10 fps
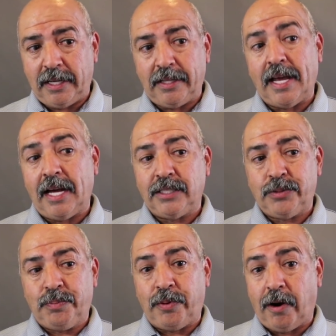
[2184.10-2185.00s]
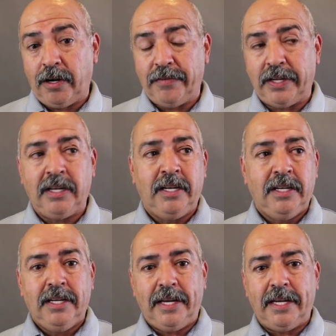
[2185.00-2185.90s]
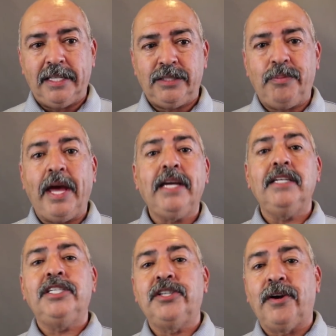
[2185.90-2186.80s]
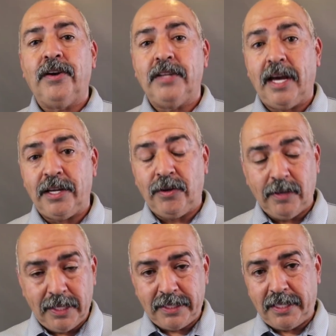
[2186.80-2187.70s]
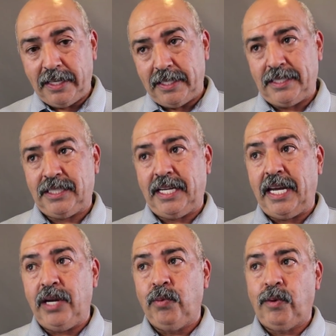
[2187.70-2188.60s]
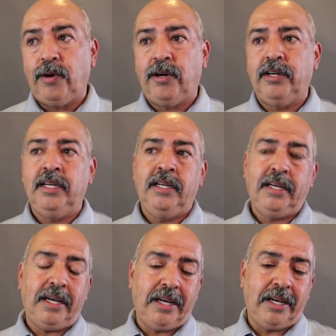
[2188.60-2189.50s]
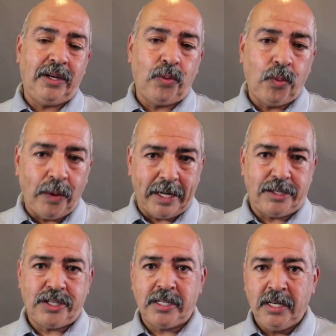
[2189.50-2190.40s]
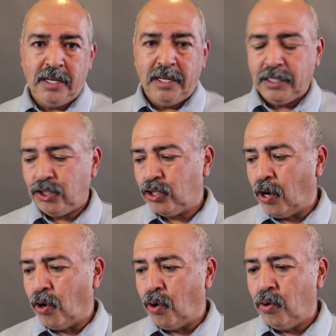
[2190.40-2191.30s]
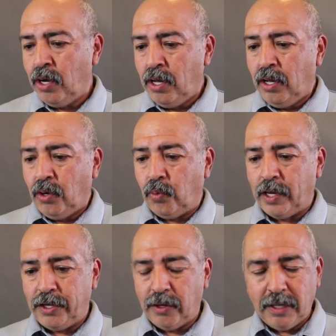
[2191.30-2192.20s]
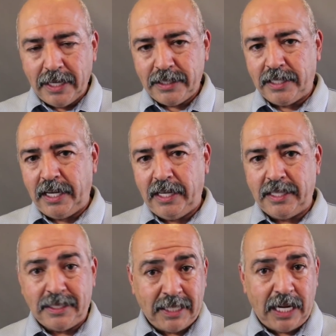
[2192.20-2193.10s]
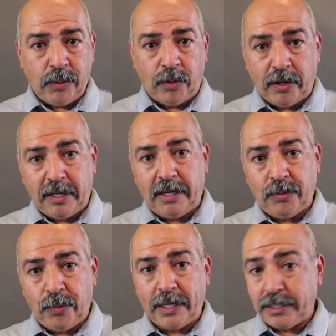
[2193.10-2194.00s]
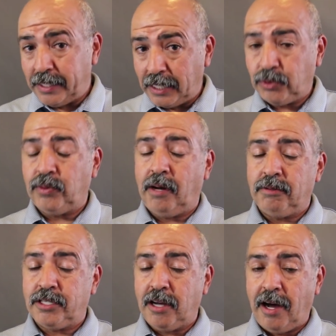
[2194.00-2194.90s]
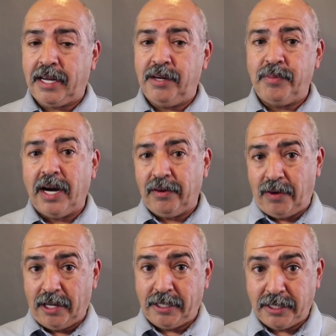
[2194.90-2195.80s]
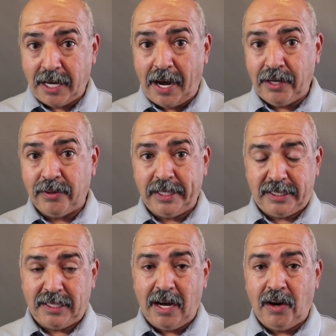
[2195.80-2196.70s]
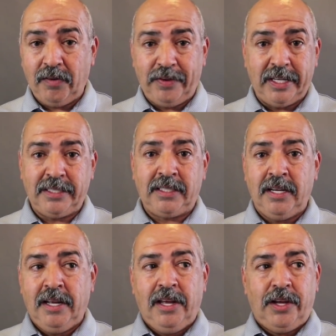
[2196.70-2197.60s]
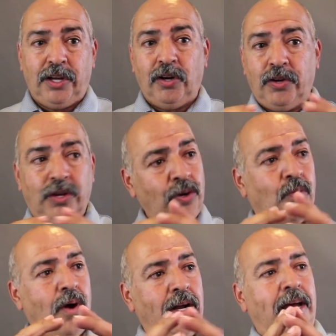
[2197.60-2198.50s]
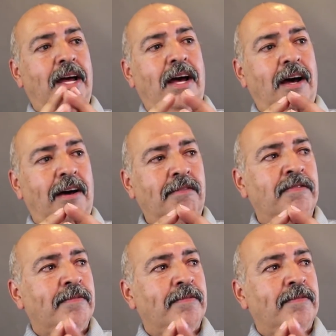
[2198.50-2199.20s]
that's part of it, is making sure that your listing is keyword enriched. So when your listing is keyword enriched, and that's what I was talking about on the title itself, is you don't want to have